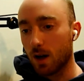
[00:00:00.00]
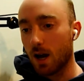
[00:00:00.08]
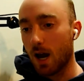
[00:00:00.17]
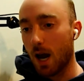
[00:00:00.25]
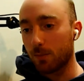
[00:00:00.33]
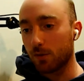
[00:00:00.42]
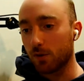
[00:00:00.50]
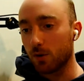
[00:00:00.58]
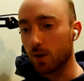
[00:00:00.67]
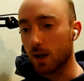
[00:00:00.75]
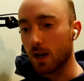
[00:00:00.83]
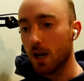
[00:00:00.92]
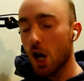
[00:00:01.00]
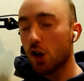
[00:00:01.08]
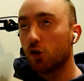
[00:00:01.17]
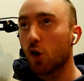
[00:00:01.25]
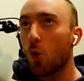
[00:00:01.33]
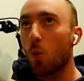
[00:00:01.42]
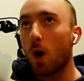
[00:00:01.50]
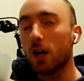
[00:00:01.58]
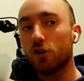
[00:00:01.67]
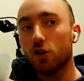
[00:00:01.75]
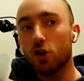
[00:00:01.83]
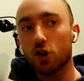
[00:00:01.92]
Absolutely. So
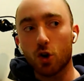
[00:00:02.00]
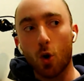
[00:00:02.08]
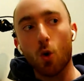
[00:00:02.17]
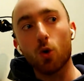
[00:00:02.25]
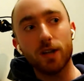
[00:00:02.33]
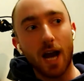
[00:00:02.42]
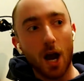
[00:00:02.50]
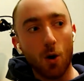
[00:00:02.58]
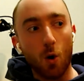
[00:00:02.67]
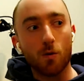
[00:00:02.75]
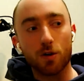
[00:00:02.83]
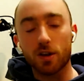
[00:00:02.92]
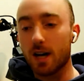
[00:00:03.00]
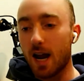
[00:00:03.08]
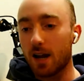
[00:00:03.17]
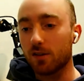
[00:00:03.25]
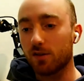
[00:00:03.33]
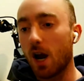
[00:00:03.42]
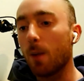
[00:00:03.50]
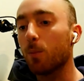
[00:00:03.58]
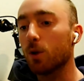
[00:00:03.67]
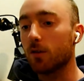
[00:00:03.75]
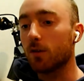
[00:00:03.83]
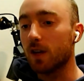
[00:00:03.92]
what's your goal now over the next
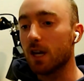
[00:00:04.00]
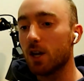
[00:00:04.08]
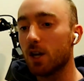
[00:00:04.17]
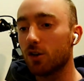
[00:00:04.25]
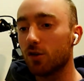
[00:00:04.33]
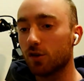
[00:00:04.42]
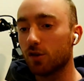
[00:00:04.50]
couple of years?